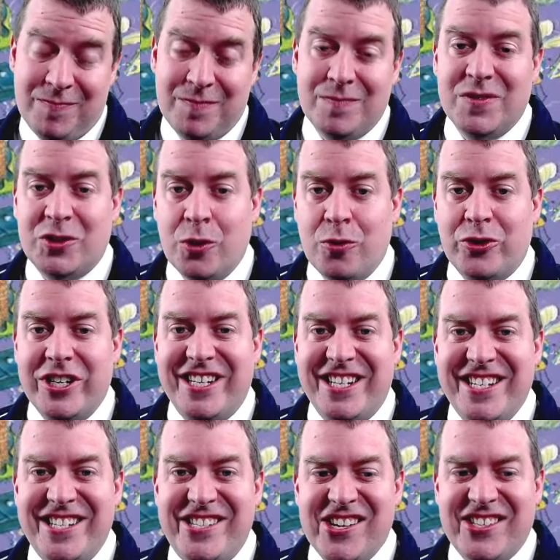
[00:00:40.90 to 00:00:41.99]
So she
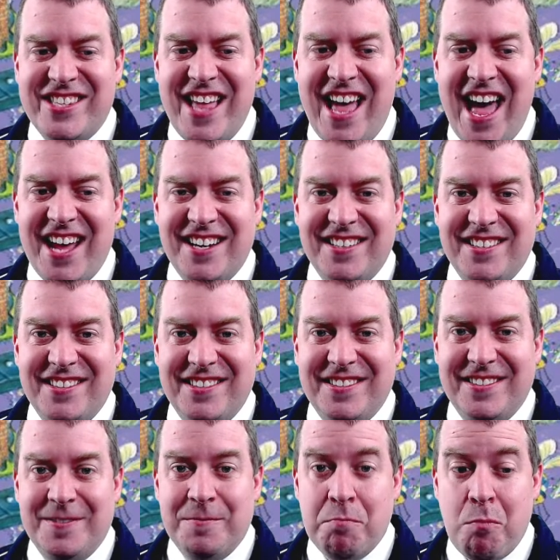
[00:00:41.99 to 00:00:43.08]
did just that.
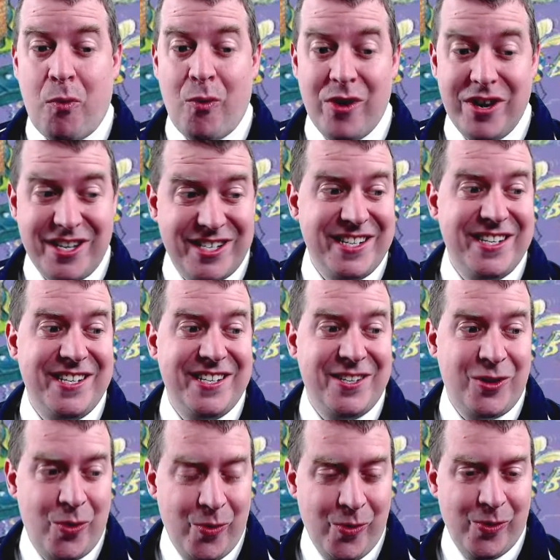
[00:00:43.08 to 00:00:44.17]
Pretty
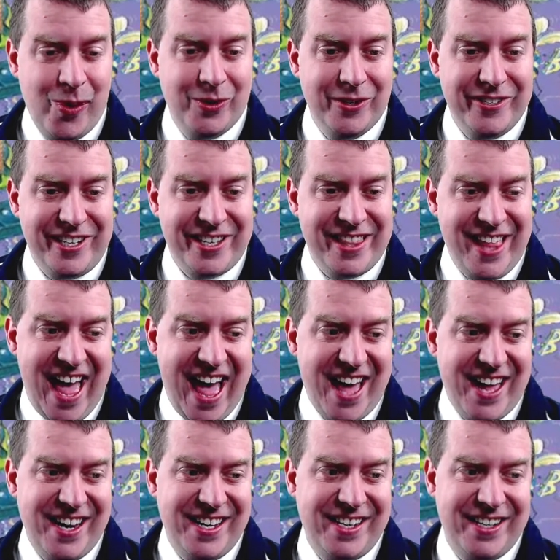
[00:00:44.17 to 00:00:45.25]
cool. Look at that.
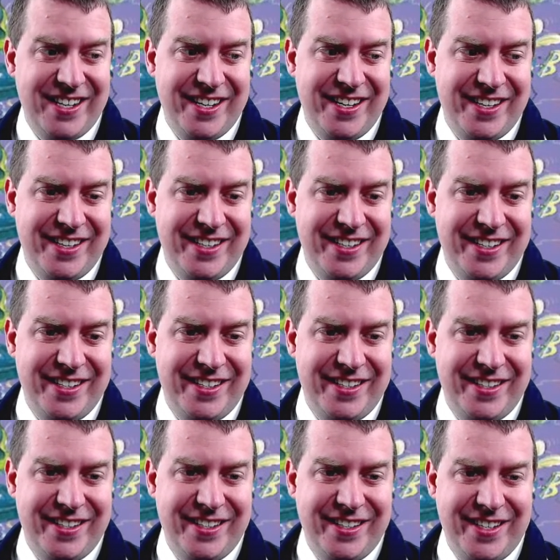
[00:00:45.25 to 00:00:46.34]

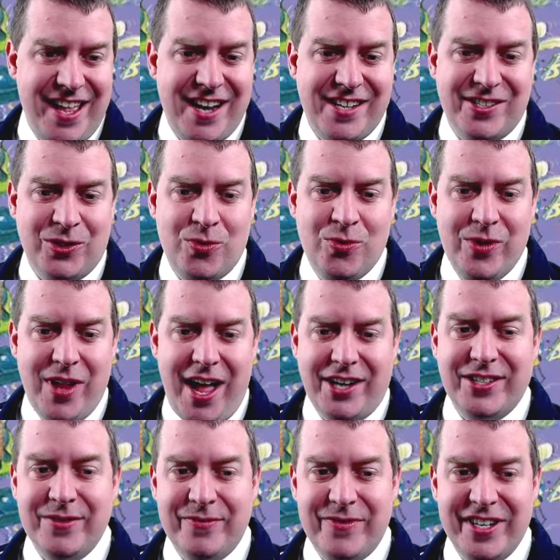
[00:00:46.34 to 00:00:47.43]
That is a cool
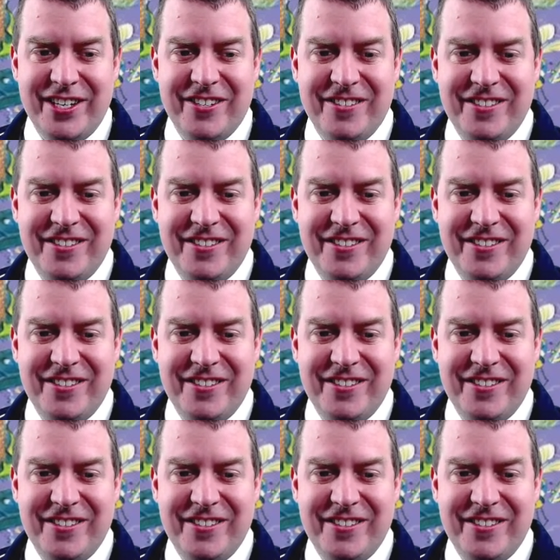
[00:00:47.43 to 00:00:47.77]
action figure.